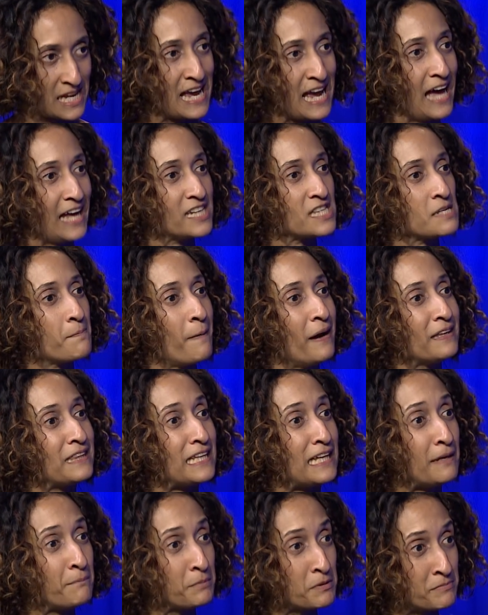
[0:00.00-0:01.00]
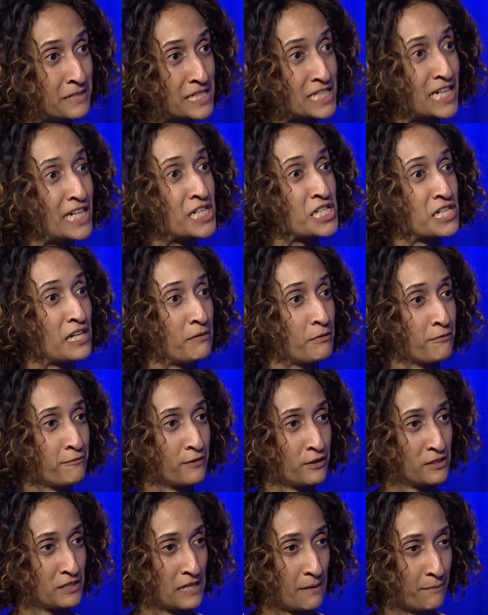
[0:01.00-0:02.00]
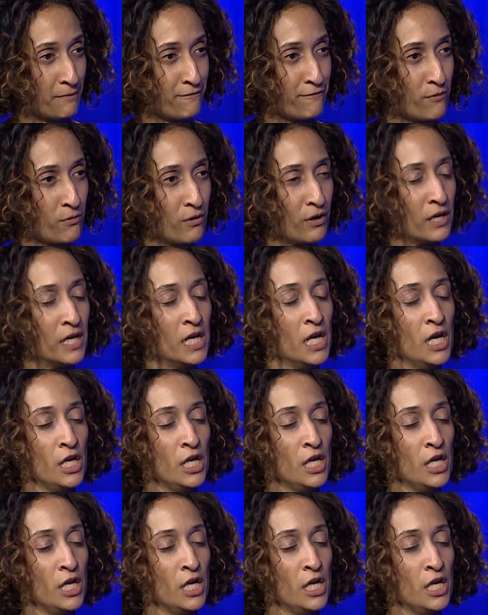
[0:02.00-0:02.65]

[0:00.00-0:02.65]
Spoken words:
And it's about the implementation. I referred to that before.